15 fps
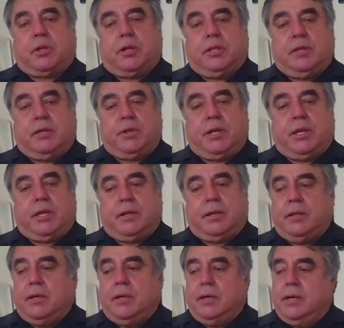are living
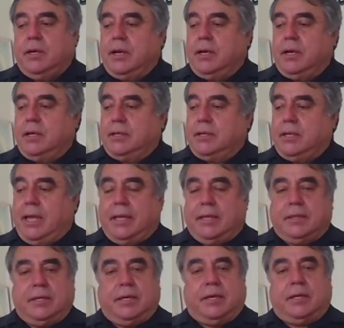in
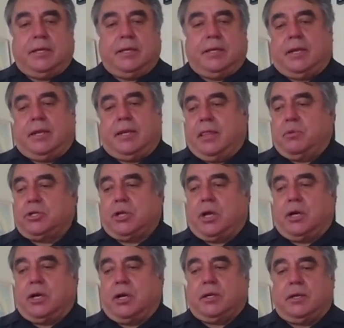daily. And now that
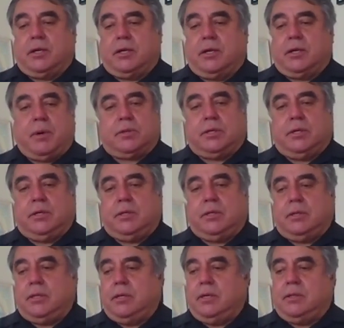we're talking
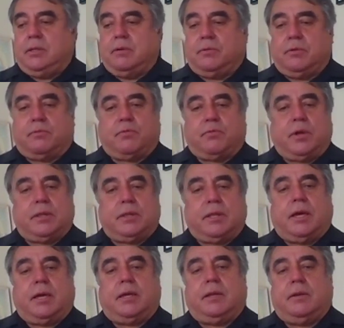about the
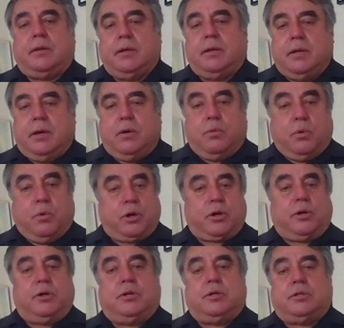frontline
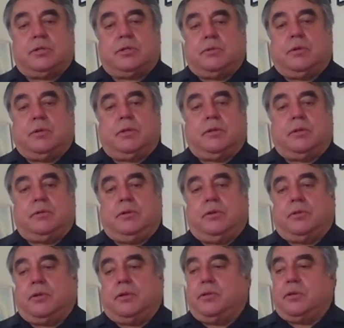workers,
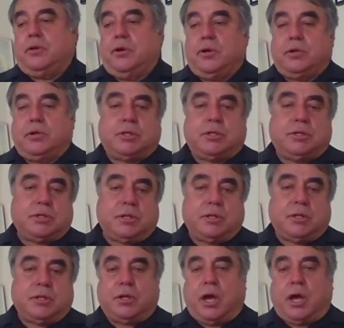the nurses and
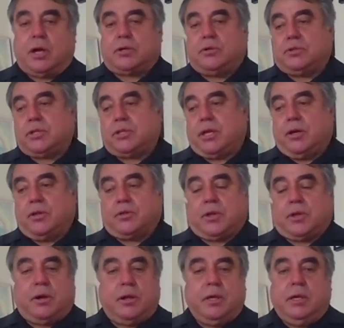the doctors, the healthcare,